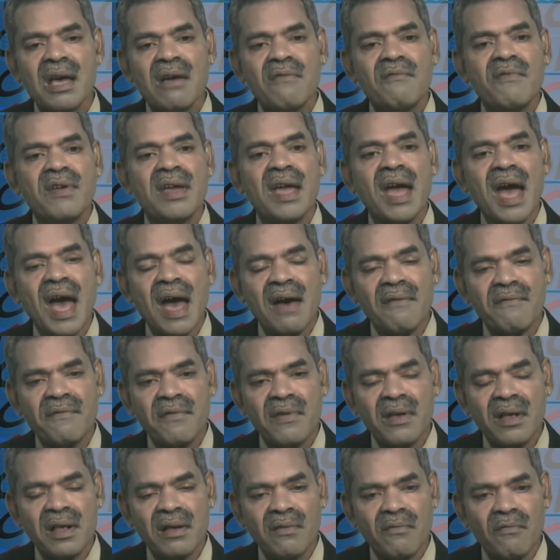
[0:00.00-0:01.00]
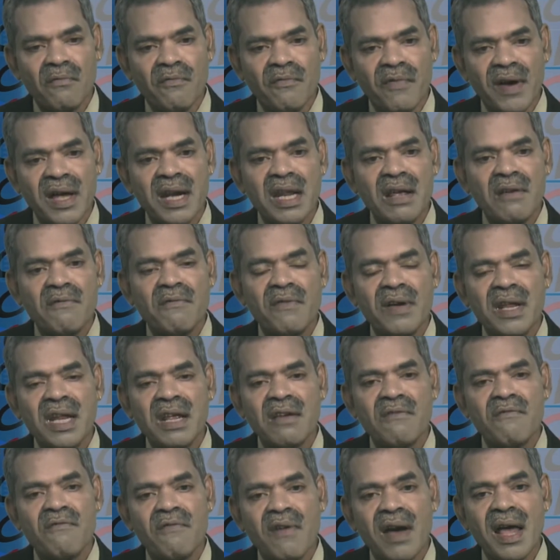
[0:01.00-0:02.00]
We have very
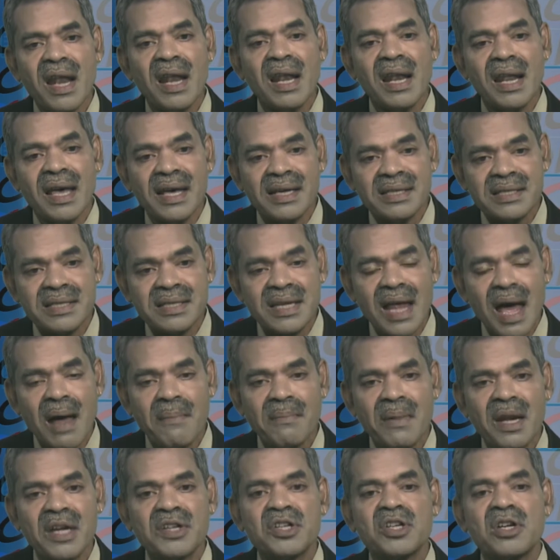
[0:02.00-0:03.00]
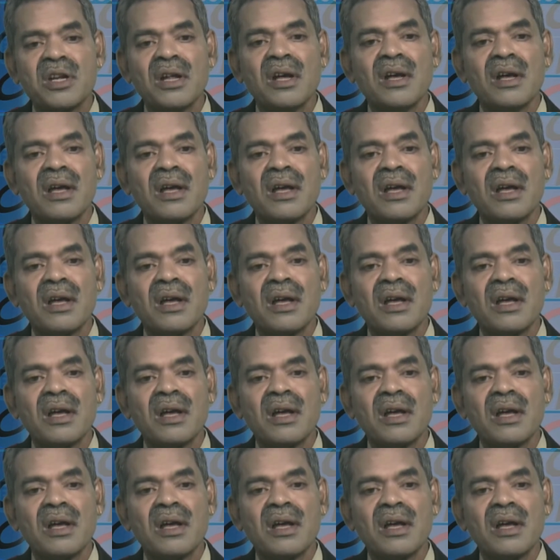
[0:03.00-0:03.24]
well established